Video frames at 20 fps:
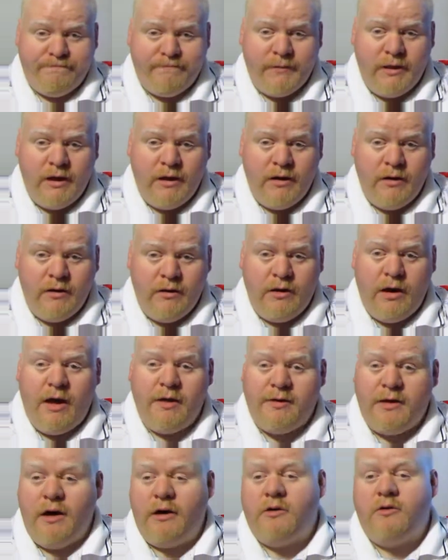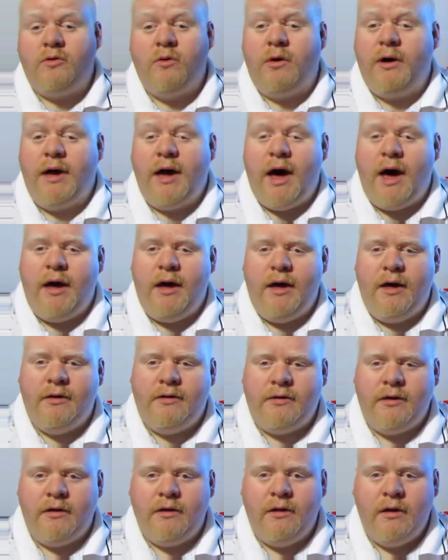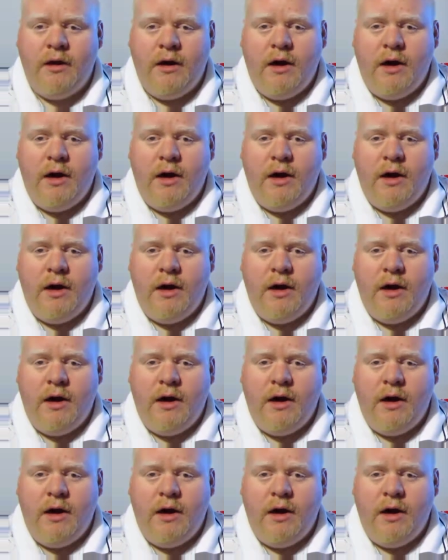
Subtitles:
the SX20 IS and